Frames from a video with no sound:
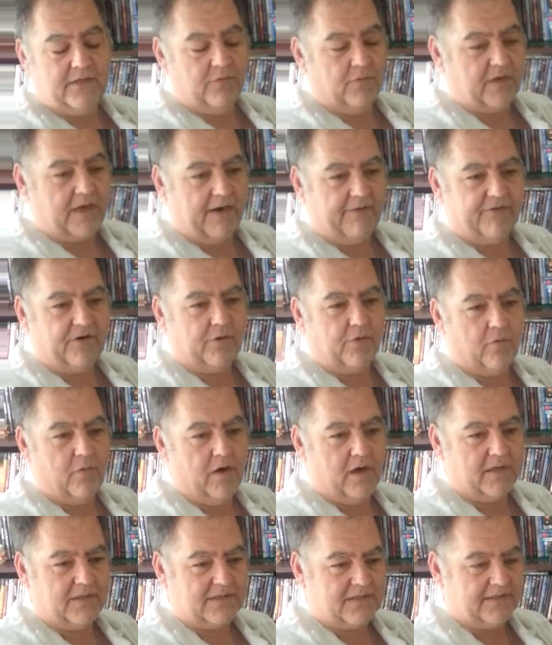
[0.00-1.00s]
whatever it
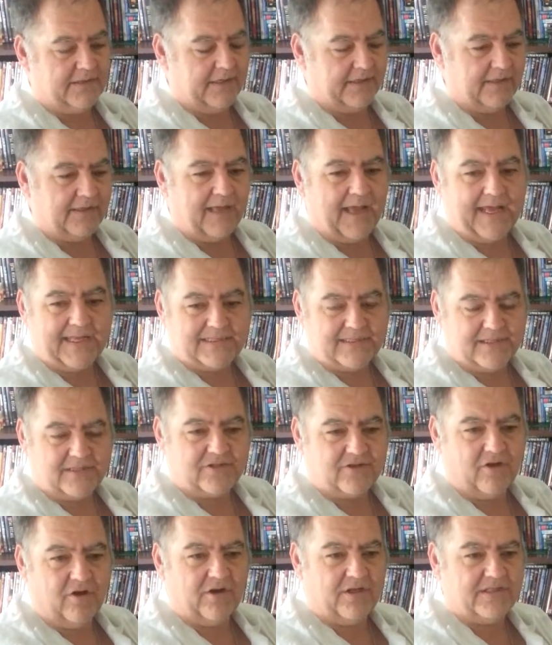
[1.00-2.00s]
was, and they last
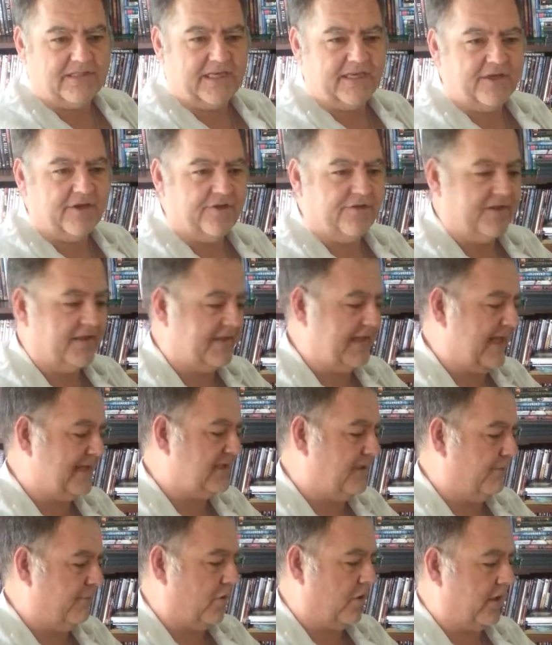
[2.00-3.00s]
as long as they do,
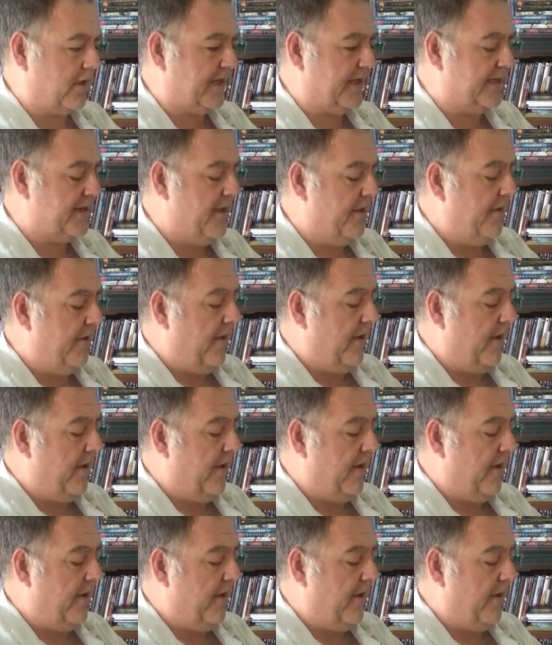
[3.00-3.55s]
that's a bargain.